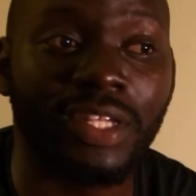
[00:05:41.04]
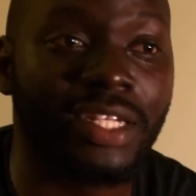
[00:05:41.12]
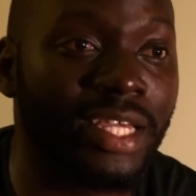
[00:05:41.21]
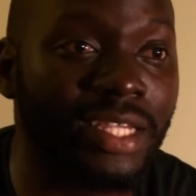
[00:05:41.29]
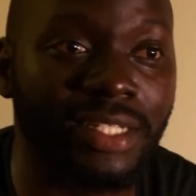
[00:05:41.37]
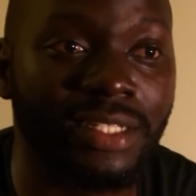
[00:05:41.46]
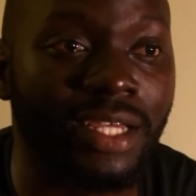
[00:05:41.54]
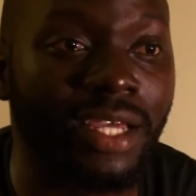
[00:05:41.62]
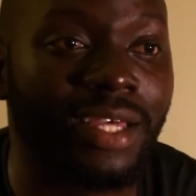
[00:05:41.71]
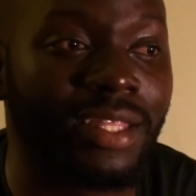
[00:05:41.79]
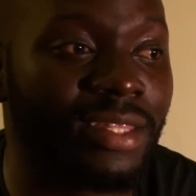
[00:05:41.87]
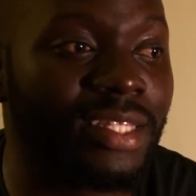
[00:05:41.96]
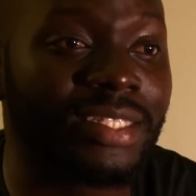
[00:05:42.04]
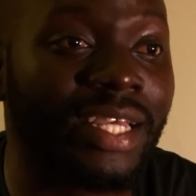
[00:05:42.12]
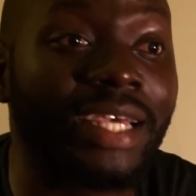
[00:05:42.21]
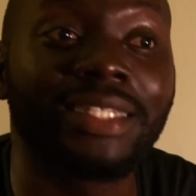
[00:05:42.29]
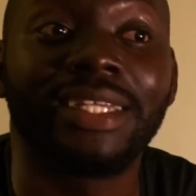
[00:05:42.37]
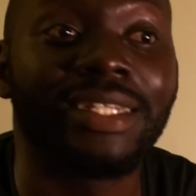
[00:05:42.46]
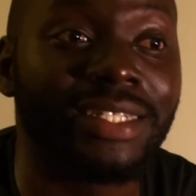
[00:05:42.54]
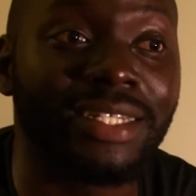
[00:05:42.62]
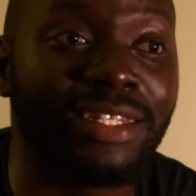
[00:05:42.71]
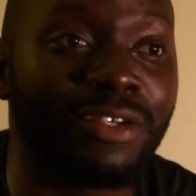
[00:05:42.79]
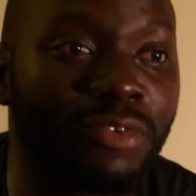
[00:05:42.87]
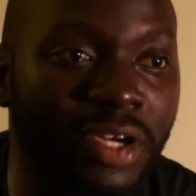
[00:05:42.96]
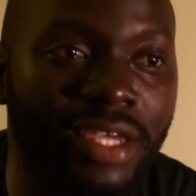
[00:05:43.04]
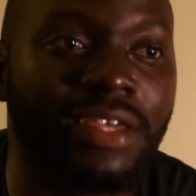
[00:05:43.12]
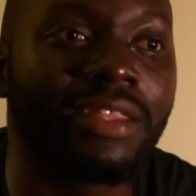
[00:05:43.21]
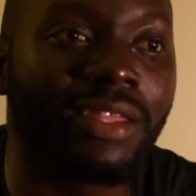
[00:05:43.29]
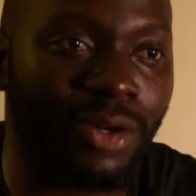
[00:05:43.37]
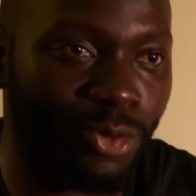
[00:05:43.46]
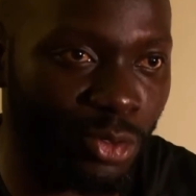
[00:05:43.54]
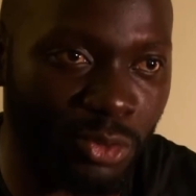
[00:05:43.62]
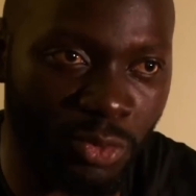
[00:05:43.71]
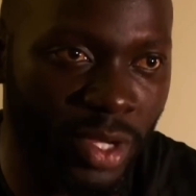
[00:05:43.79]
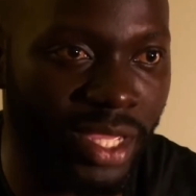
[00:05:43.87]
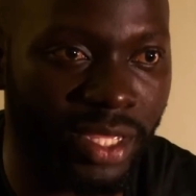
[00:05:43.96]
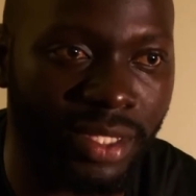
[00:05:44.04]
the day, these guys, they deliver in their own way.